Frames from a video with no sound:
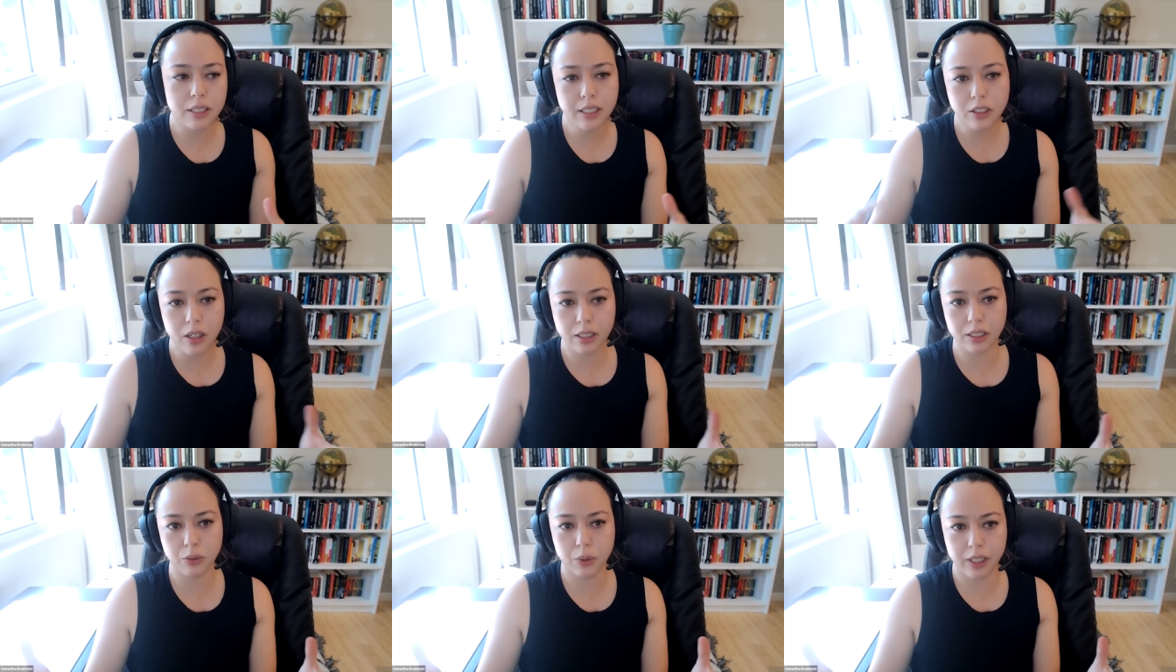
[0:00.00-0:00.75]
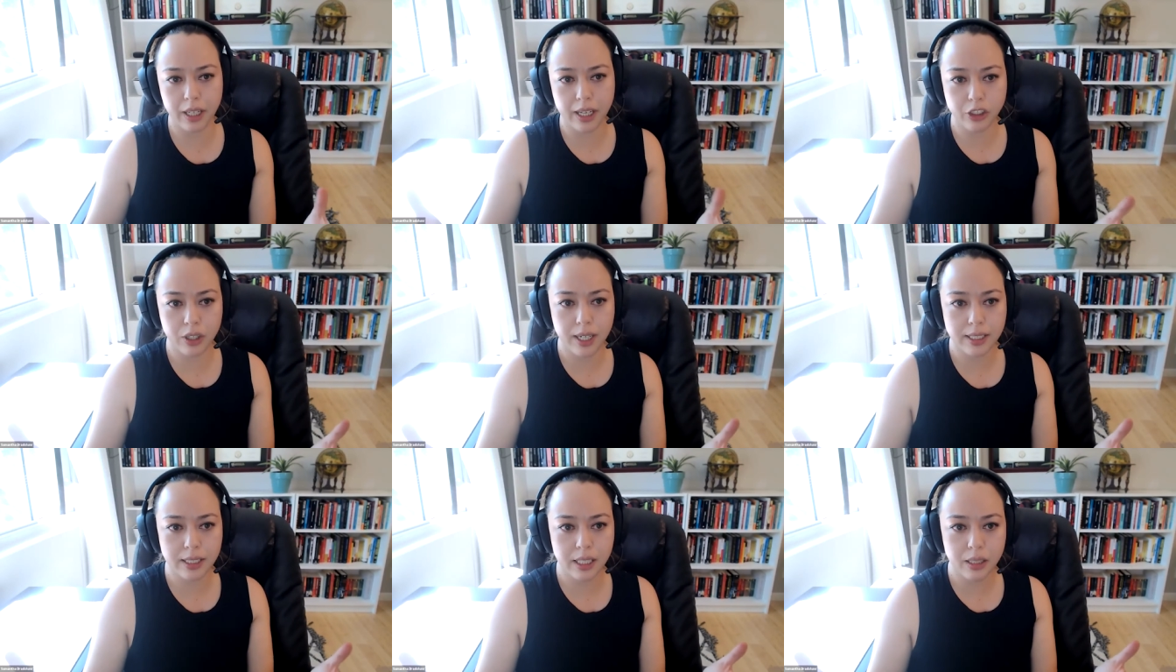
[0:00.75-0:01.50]
TikTok is a really
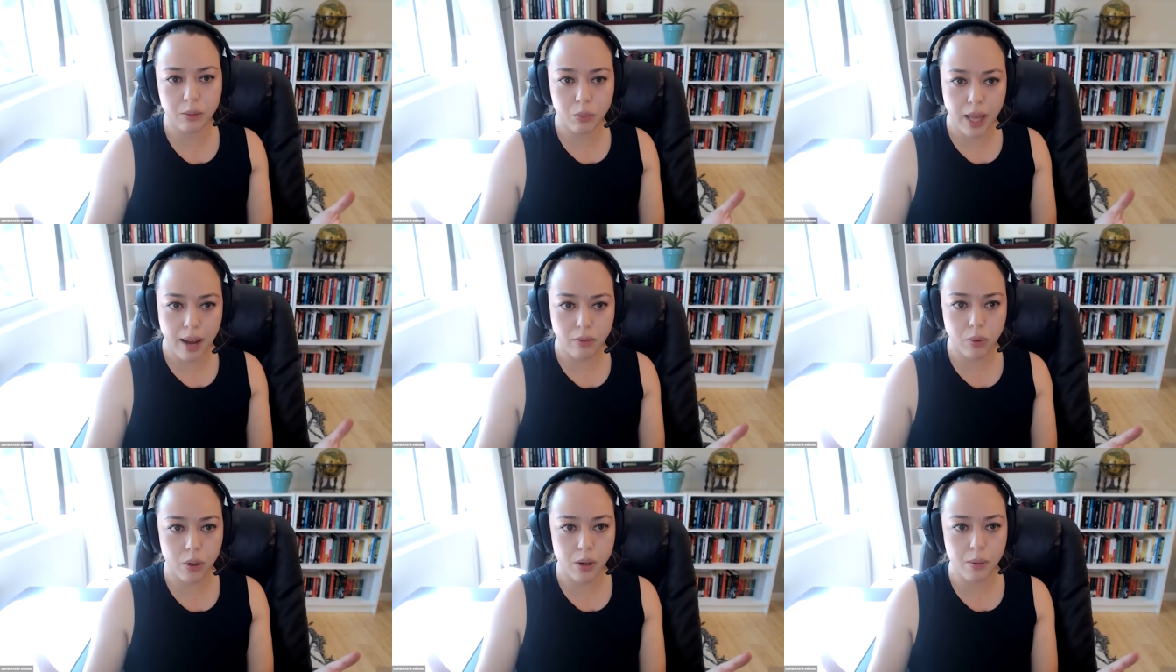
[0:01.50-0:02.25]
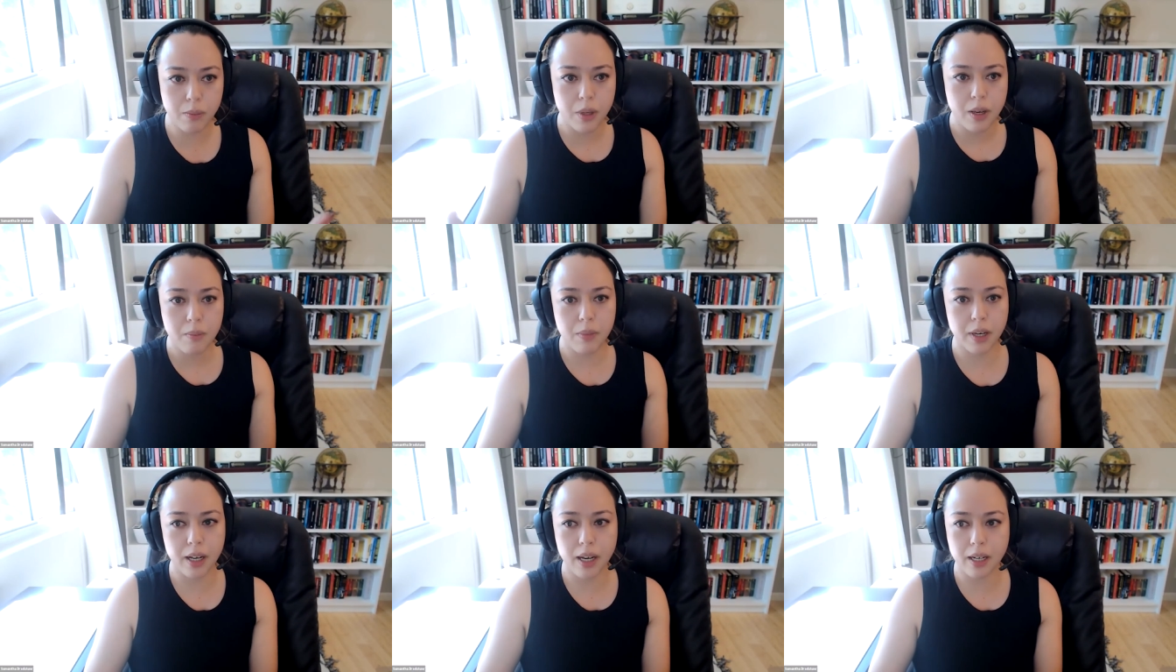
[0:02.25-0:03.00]
interesting platform
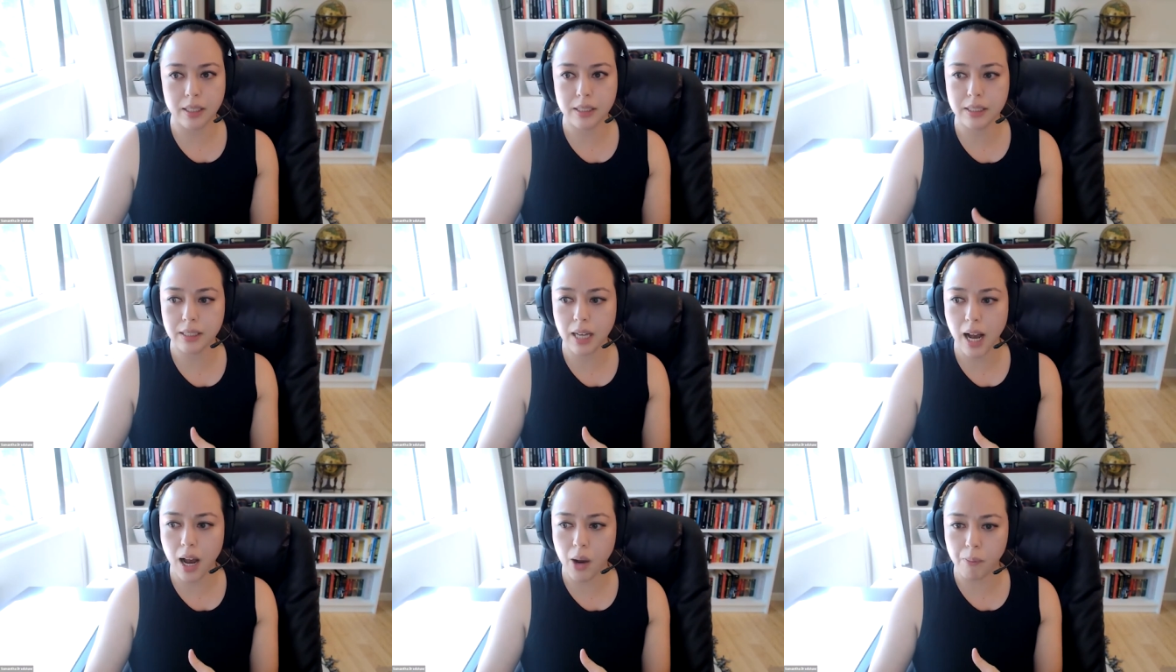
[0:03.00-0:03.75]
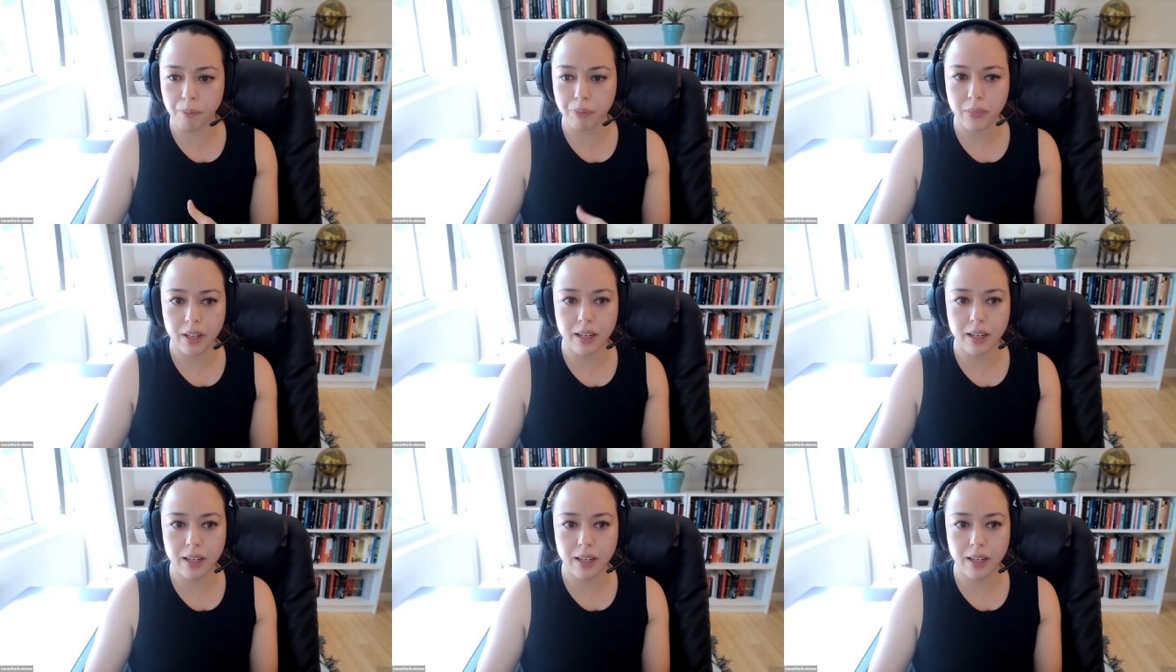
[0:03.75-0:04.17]
because um,